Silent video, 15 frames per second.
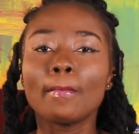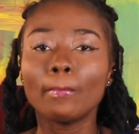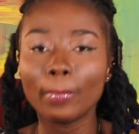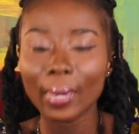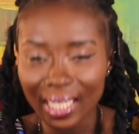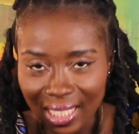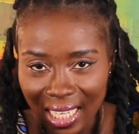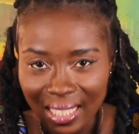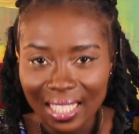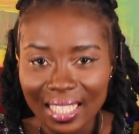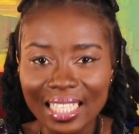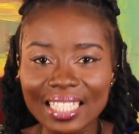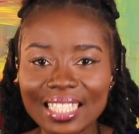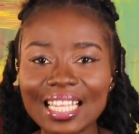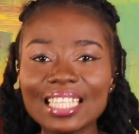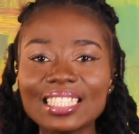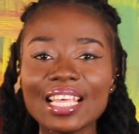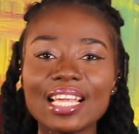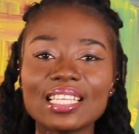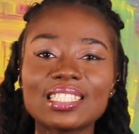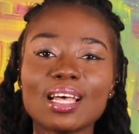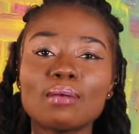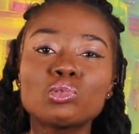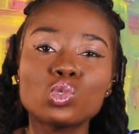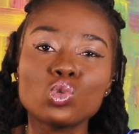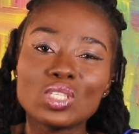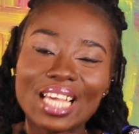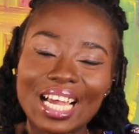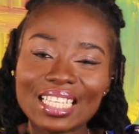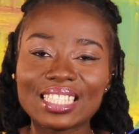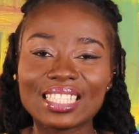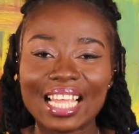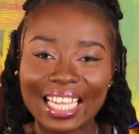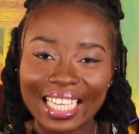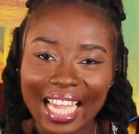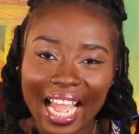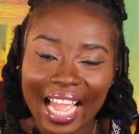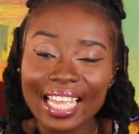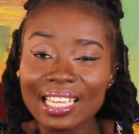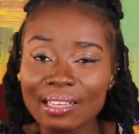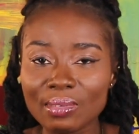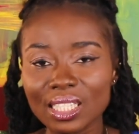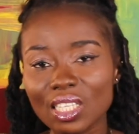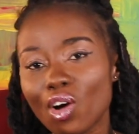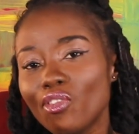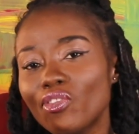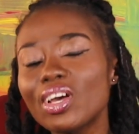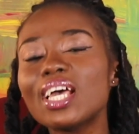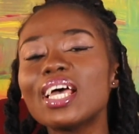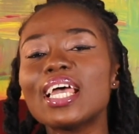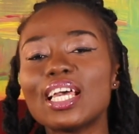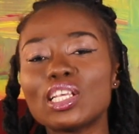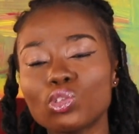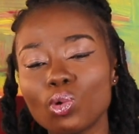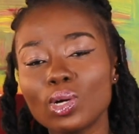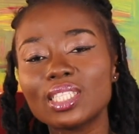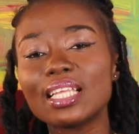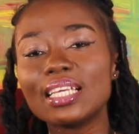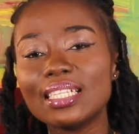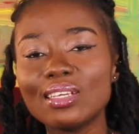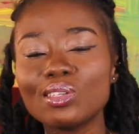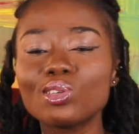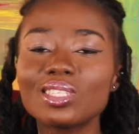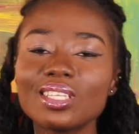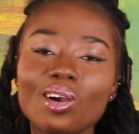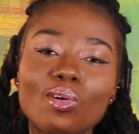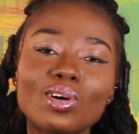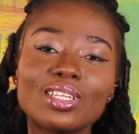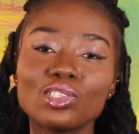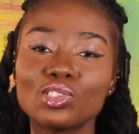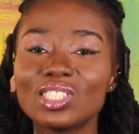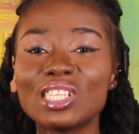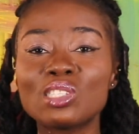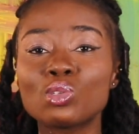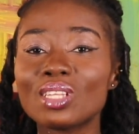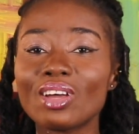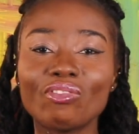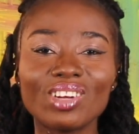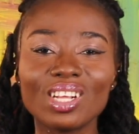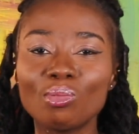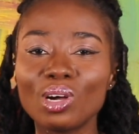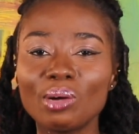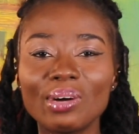But at least that heads up to that, the guy himself, is what they need. So Sarkodie should just do that for the boy.